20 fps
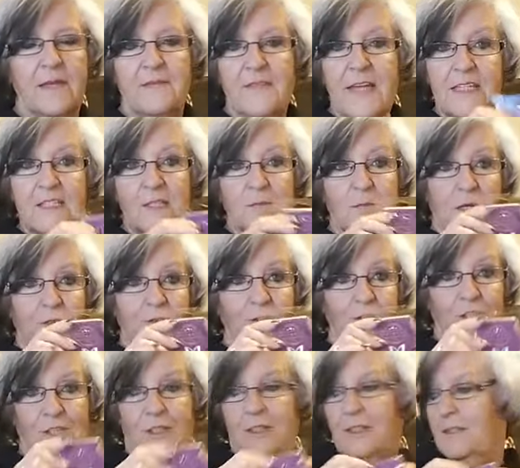That smells
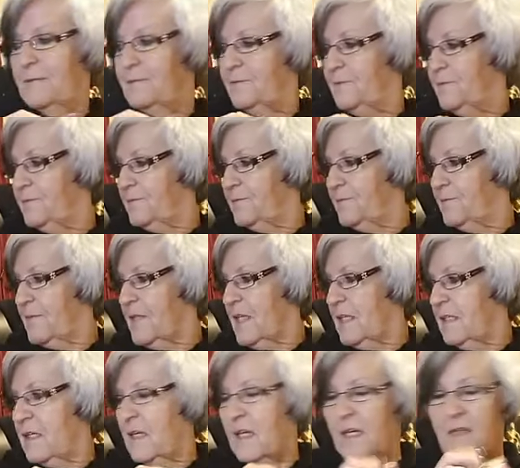good.
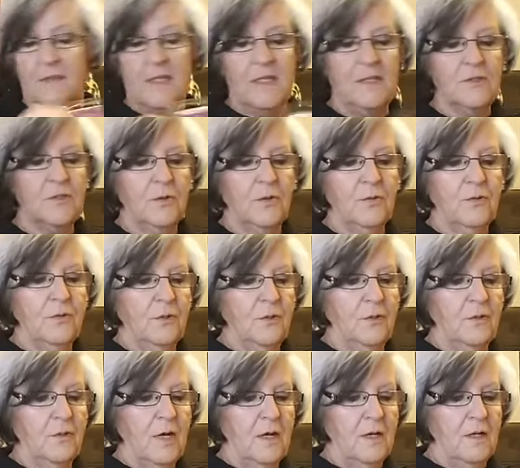And these are
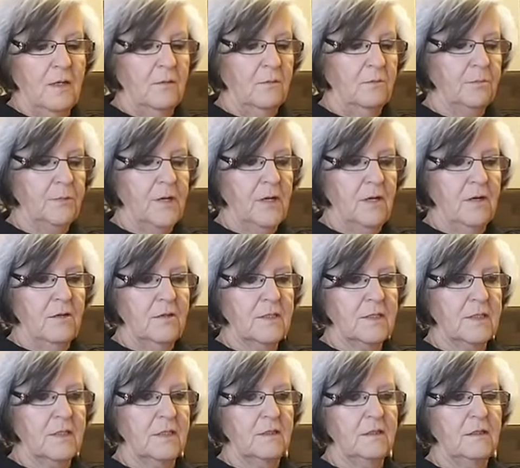their bars.